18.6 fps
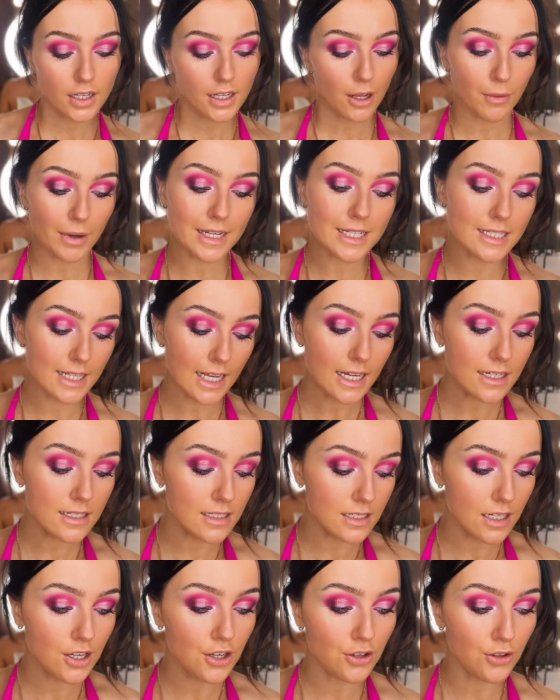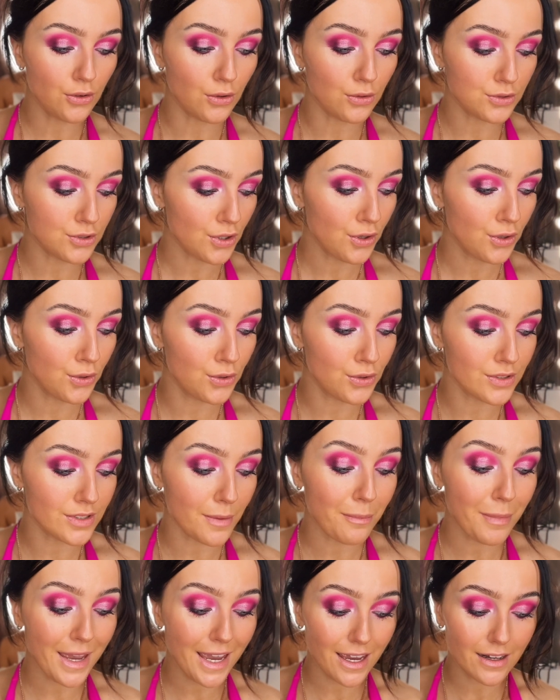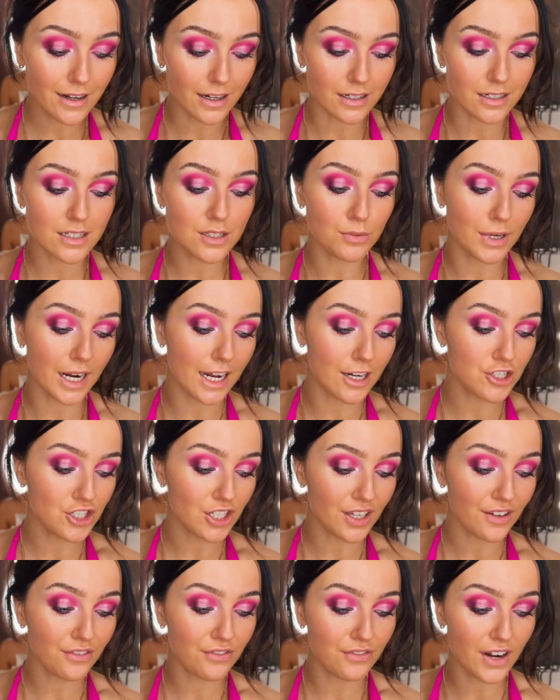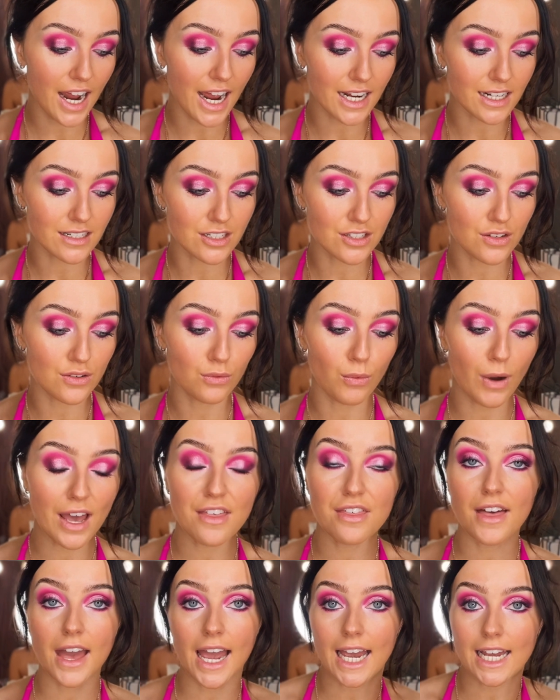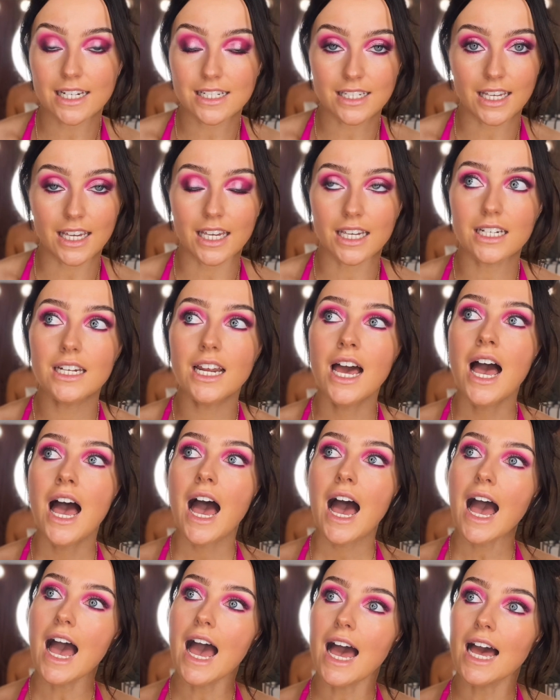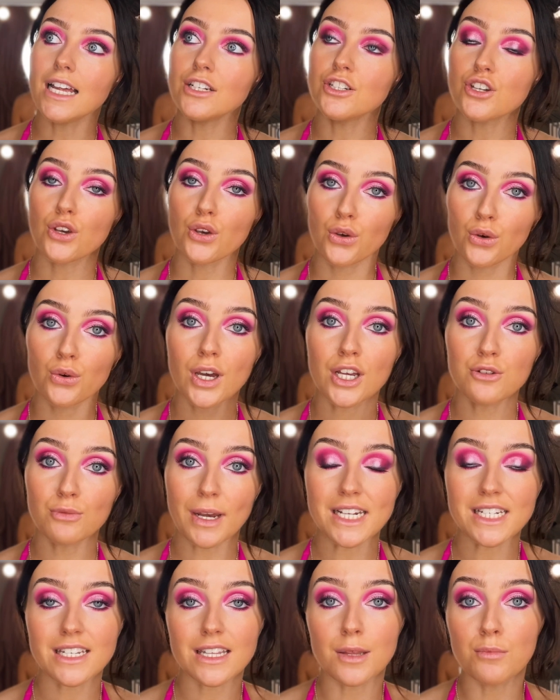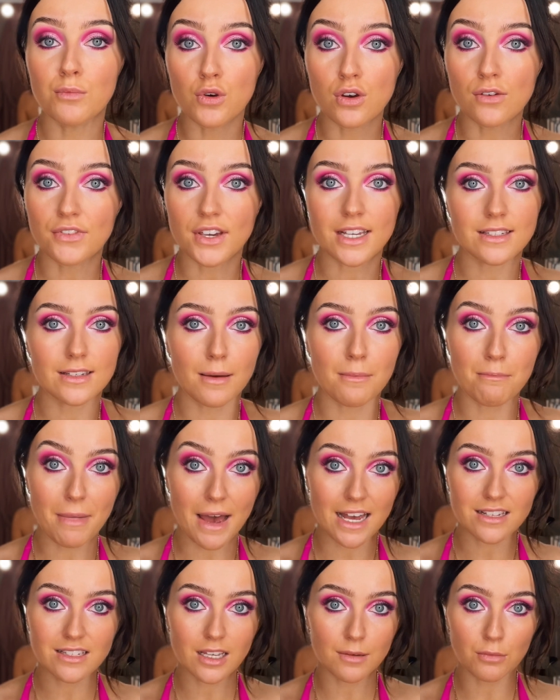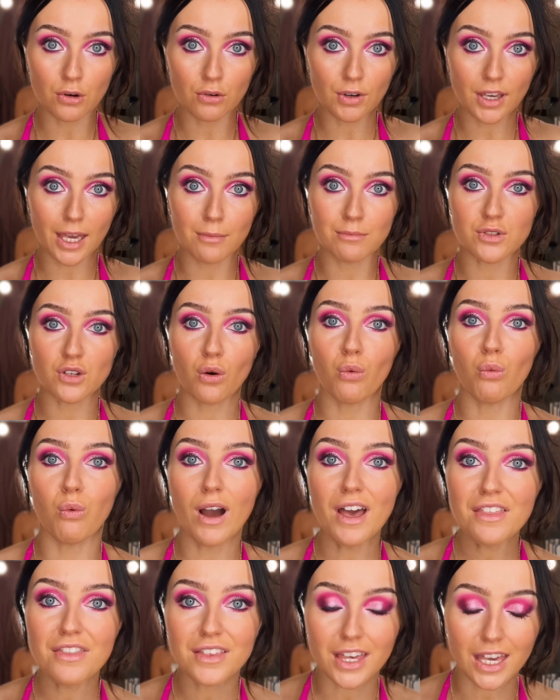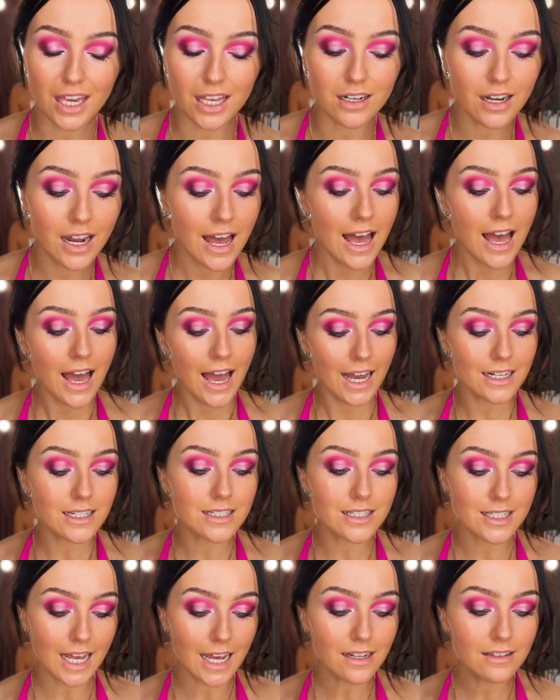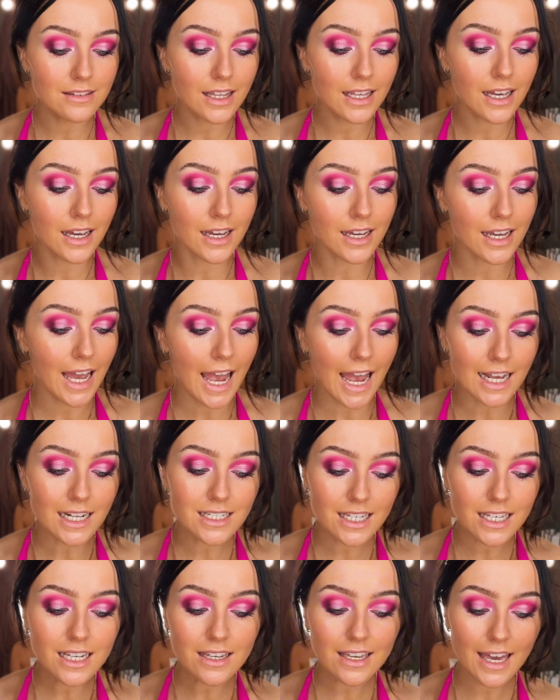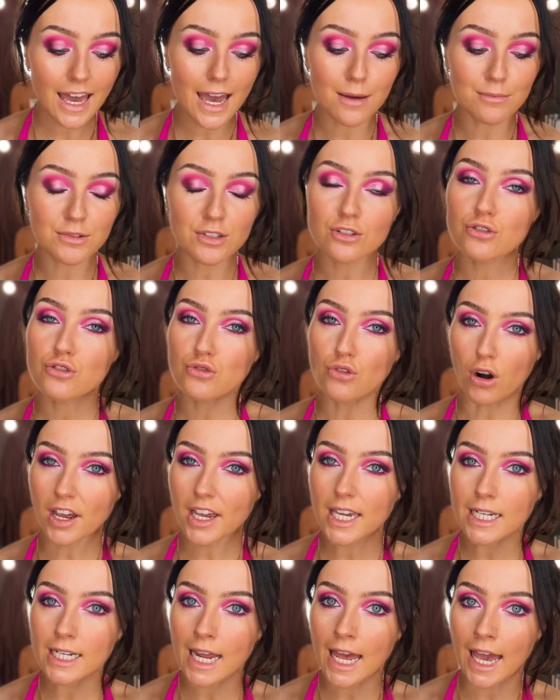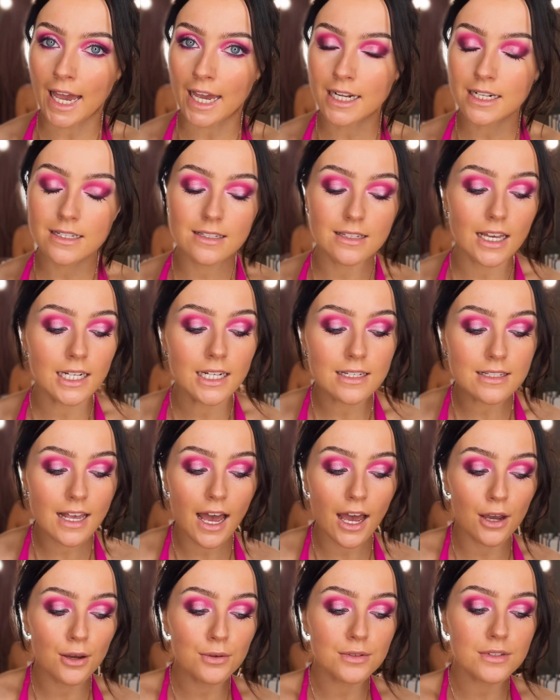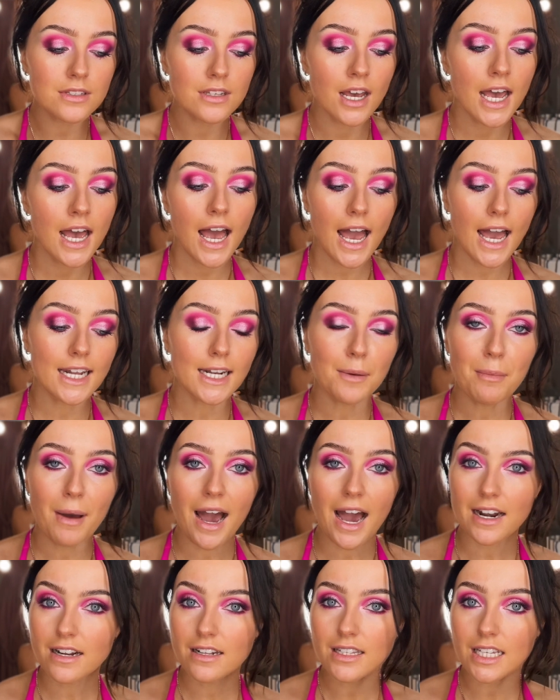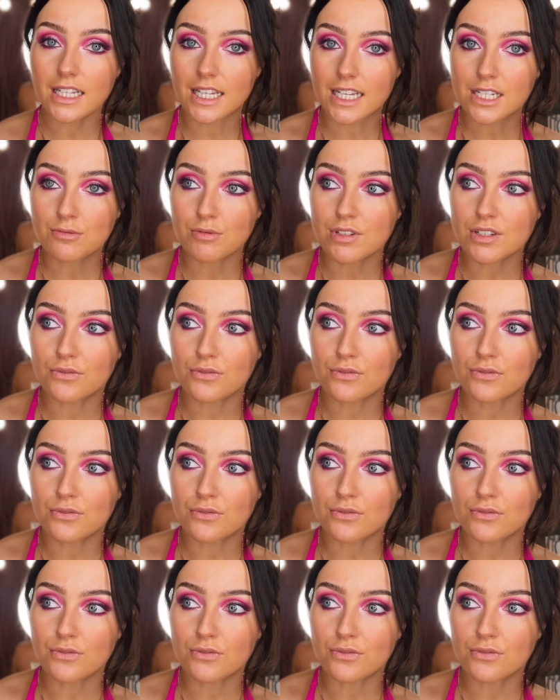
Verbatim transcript: Now a 16 year old whose parents were actually friends with Ed Gein and who had went to the movies and basketball games with Gein had said that Ed Gein kept shrunken heads in his house and apparently this was